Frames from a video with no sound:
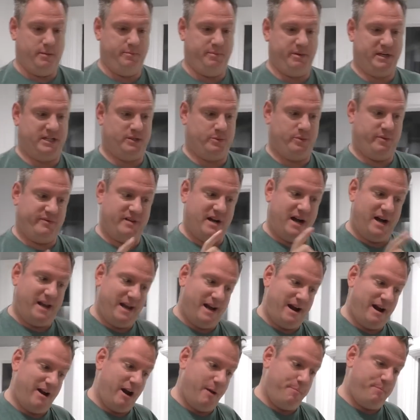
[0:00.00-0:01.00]
Because we've got
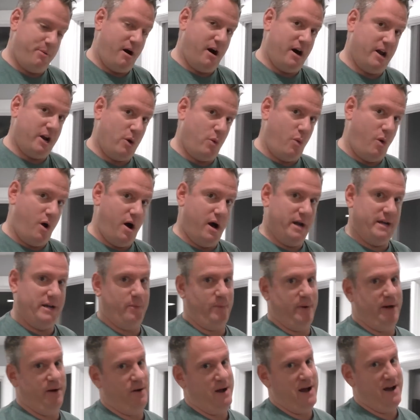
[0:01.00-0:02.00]
a Harry Potter wand
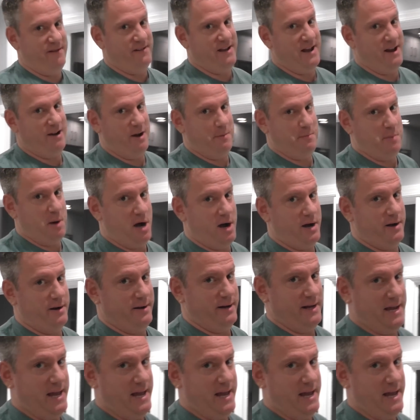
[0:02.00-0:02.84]
and we don't have a Harry Potter